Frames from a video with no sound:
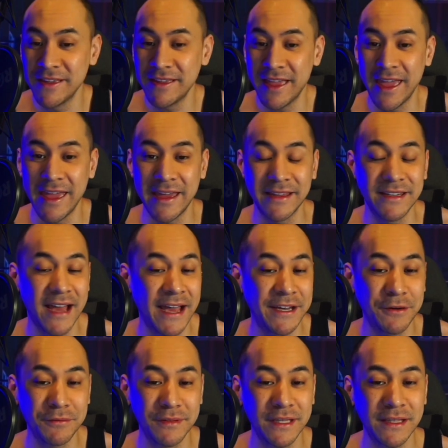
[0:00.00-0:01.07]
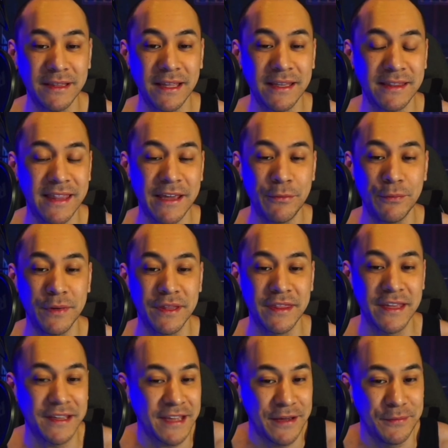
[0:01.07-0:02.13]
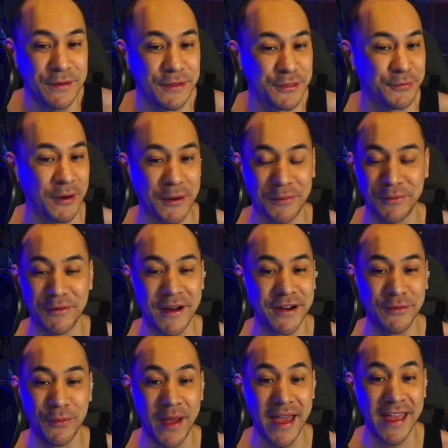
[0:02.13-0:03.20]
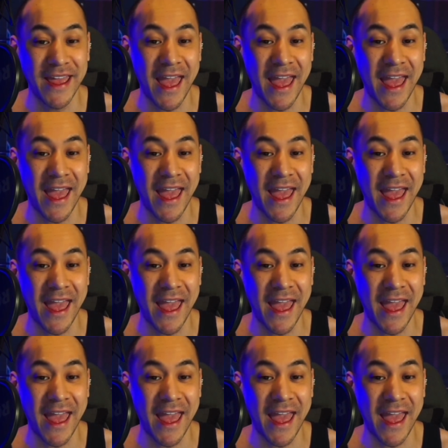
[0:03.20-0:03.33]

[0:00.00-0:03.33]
and I don't think that they would think I would throw it right away,